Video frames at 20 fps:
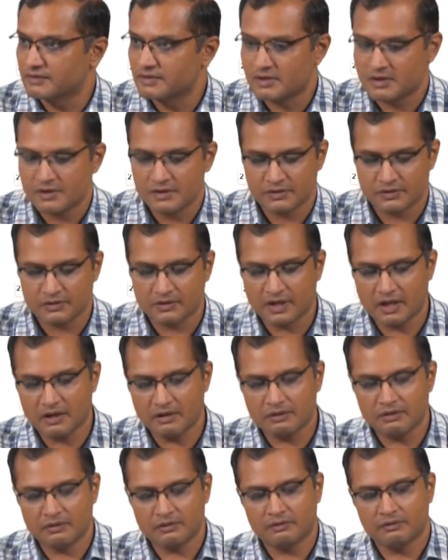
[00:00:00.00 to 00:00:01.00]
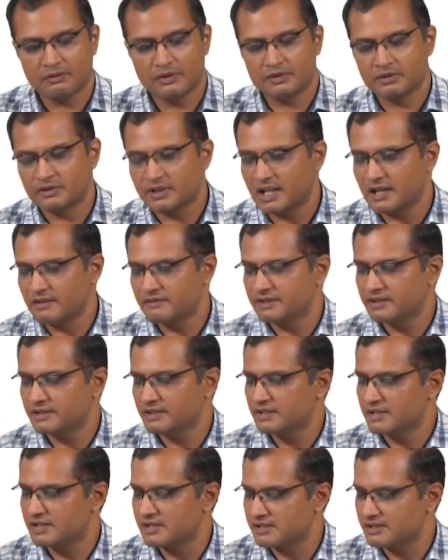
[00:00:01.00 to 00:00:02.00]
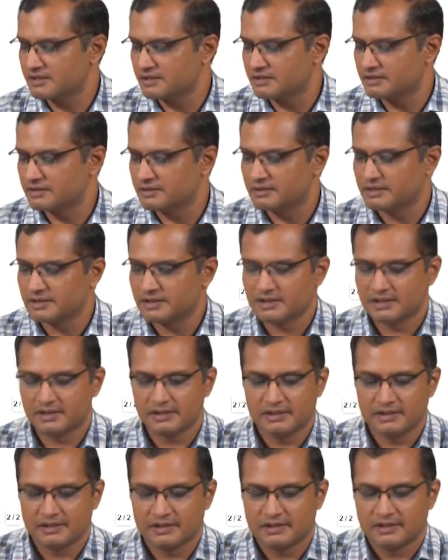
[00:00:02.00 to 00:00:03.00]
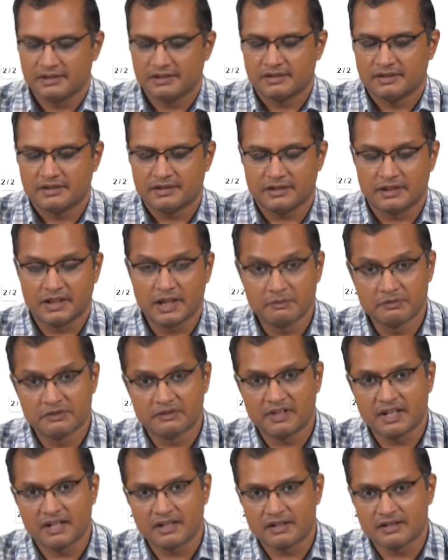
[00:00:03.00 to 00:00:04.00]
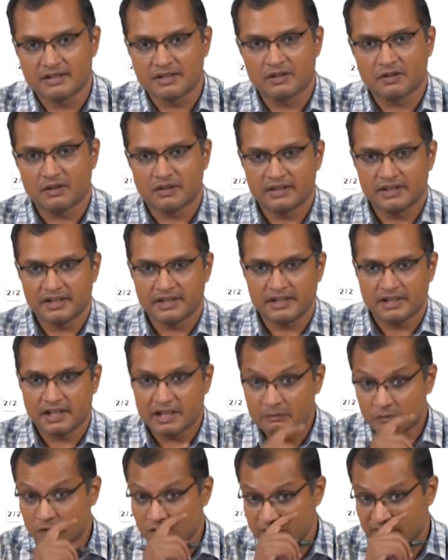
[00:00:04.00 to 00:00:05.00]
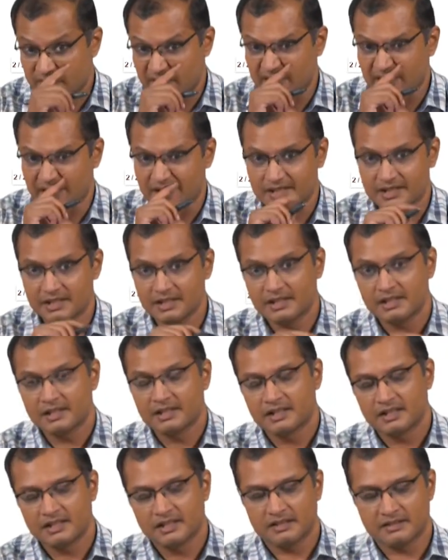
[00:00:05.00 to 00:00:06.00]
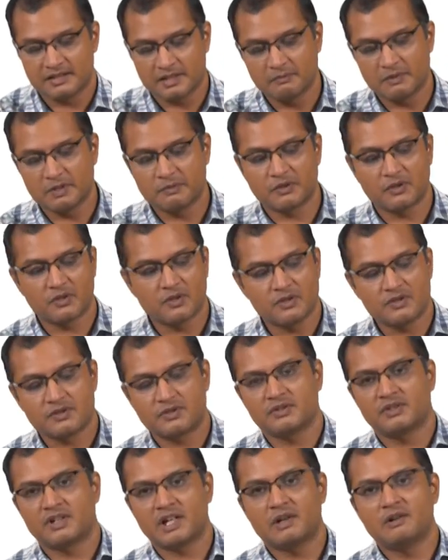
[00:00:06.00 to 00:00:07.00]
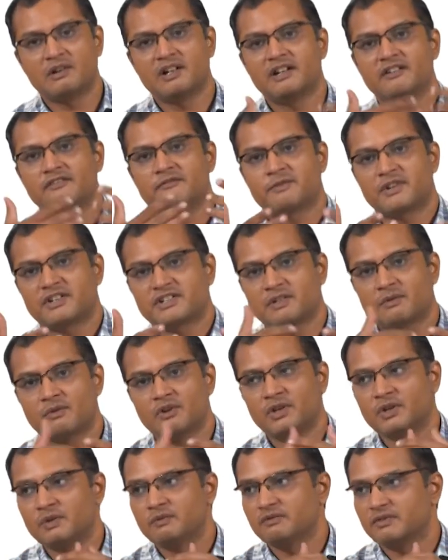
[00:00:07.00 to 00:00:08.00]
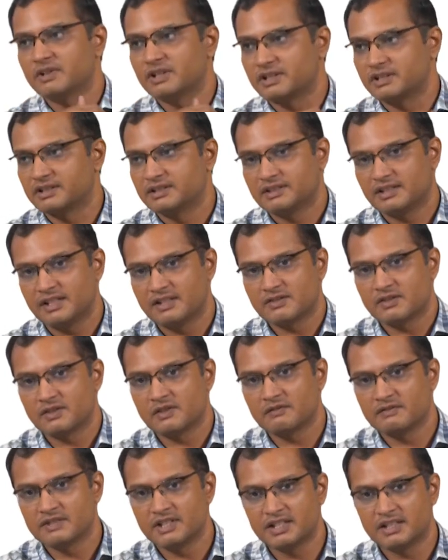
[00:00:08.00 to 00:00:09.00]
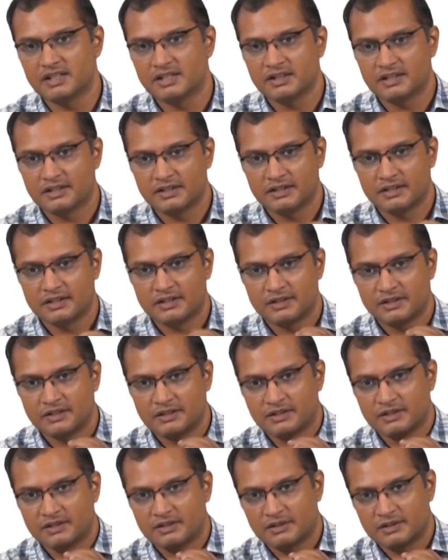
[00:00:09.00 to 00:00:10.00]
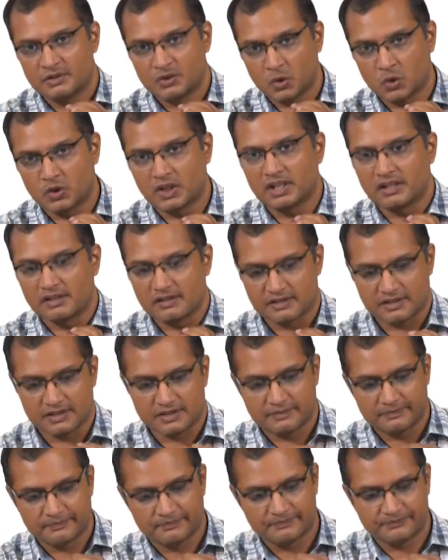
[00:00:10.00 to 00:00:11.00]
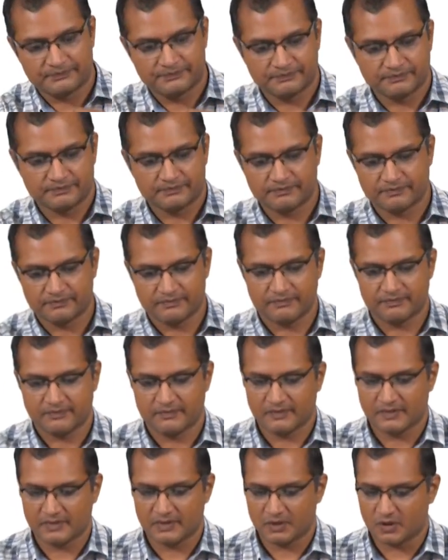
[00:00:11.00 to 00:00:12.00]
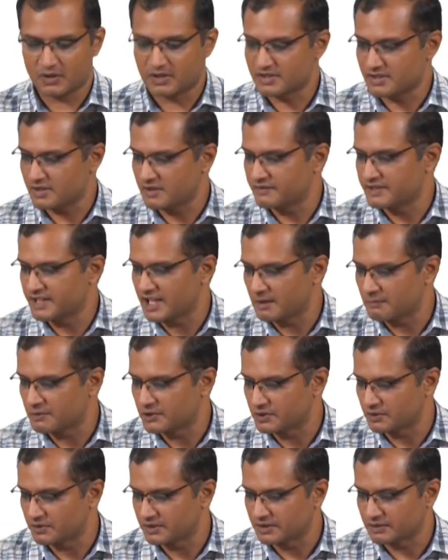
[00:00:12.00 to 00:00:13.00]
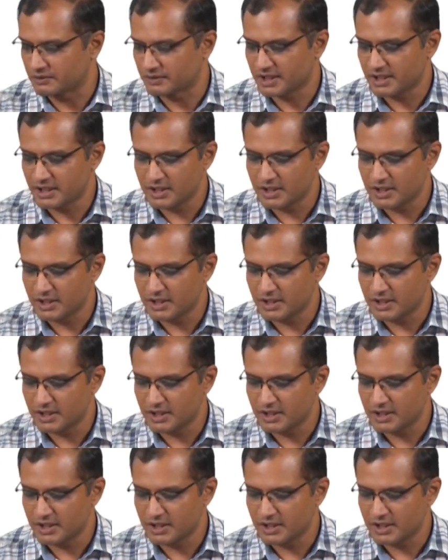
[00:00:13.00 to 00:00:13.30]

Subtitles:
So, now what you have here is the Gibbs free energy, not the Helmholtz free energy, simply because you now have pressure volume work instead of the total energy or instead of the Hamiltonian. Okay.